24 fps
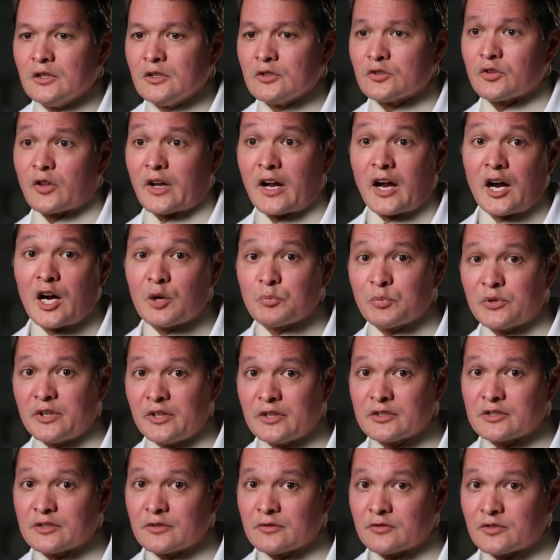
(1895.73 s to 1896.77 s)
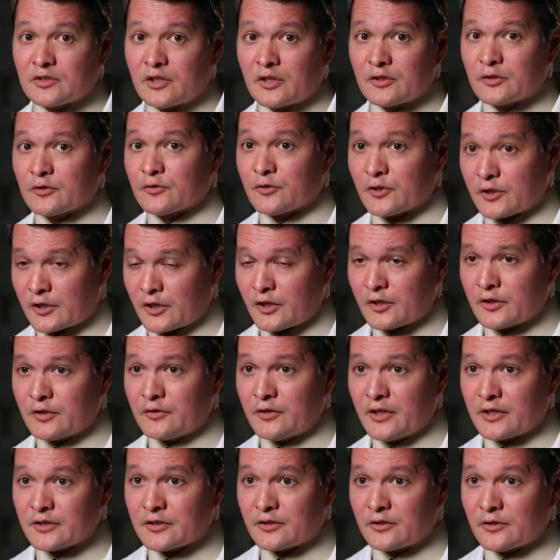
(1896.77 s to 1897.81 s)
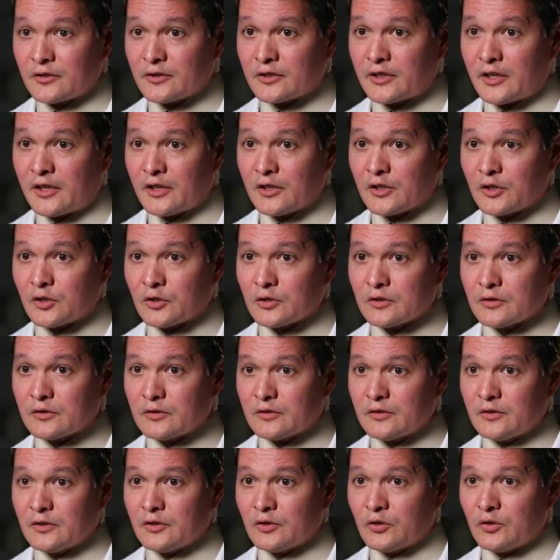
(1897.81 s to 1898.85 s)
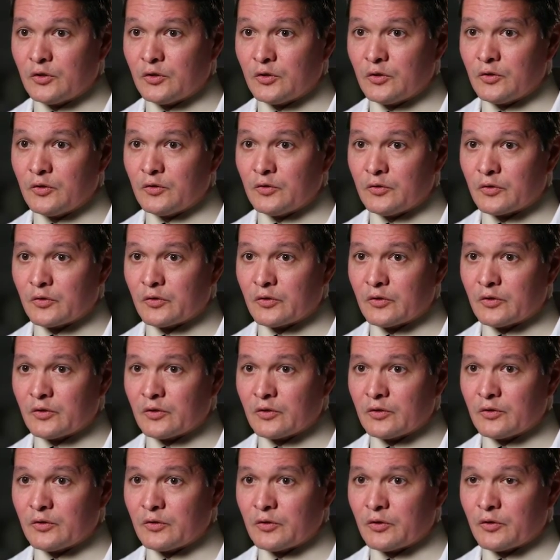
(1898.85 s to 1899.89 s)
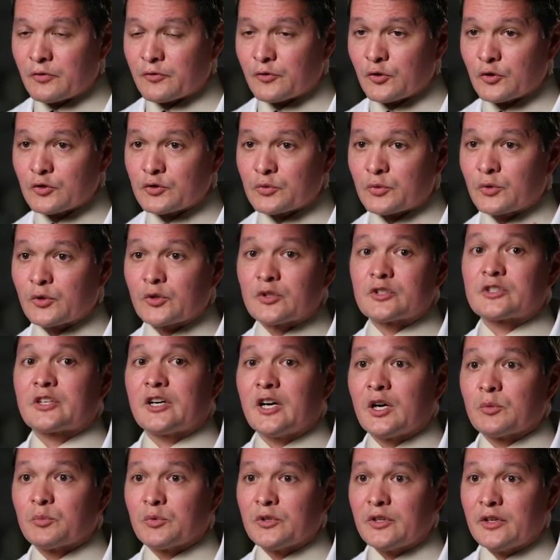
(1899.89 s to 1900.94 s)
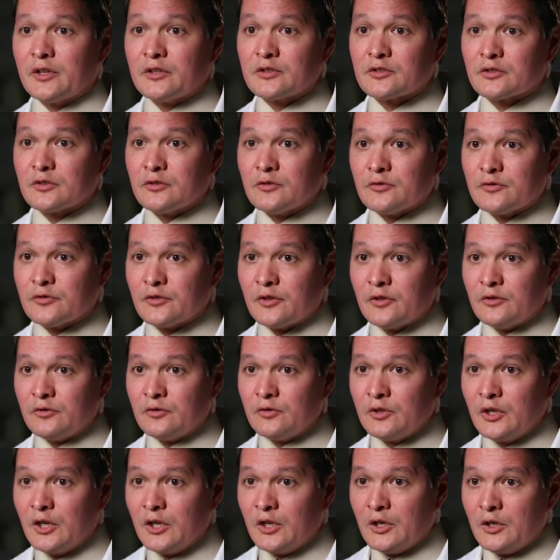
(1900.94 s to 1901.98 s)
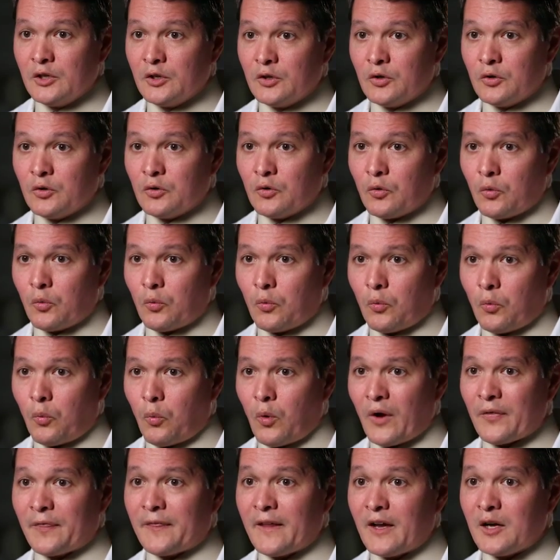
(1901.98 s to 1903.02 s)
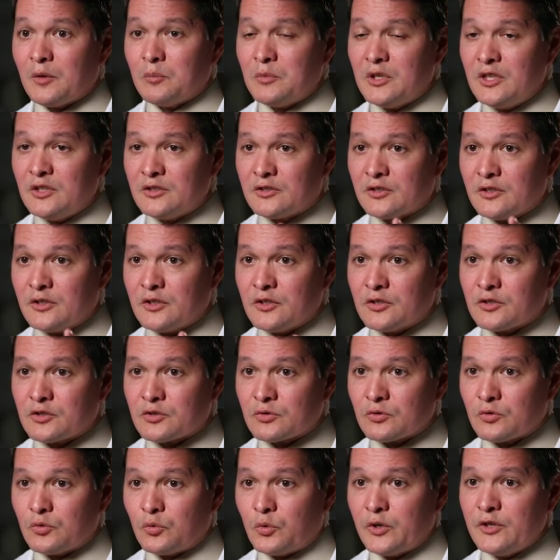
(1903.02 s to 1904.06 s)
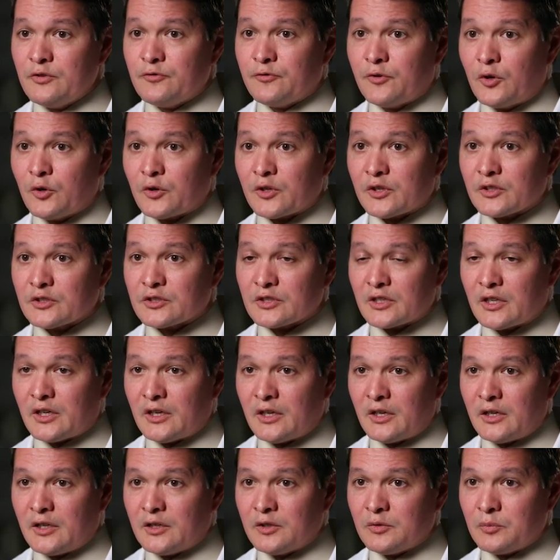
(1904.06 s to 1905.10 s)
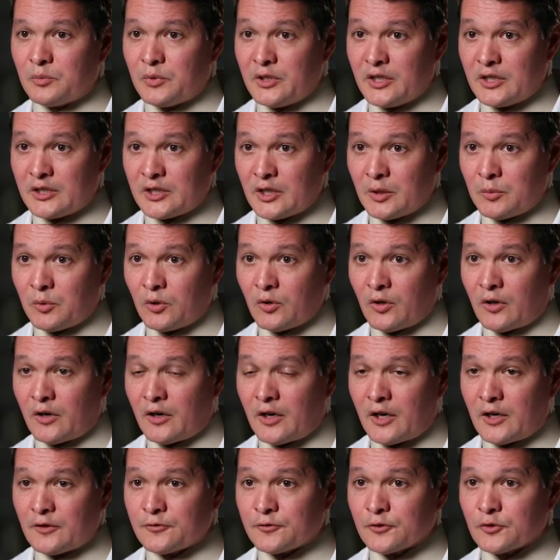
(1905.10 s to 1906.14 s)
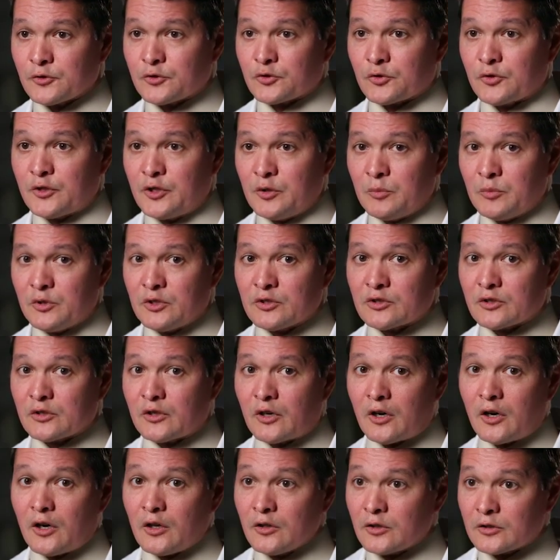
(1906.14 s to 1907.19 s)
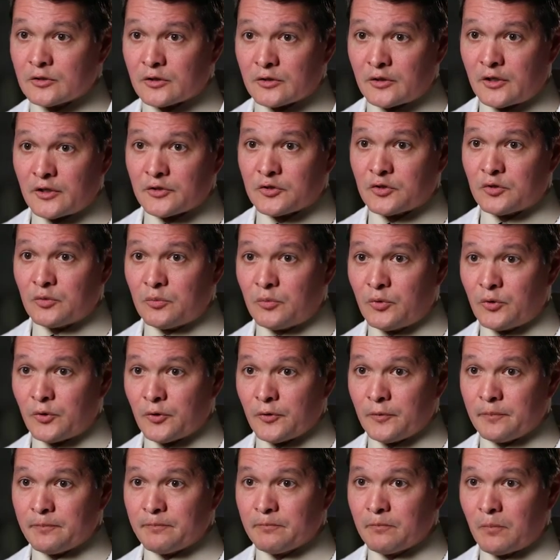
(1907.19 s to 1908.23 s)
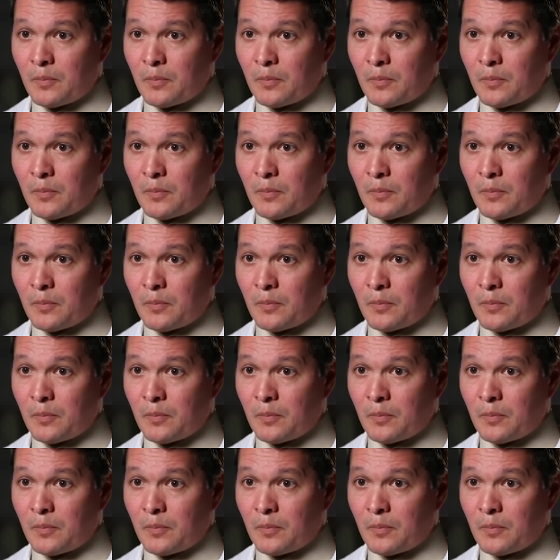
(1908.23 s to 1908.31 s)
So the Comprehensive Center for Cardiovascular Care, the first word is comprehensive, and what that means is we focus on being able to offer treatments all across the board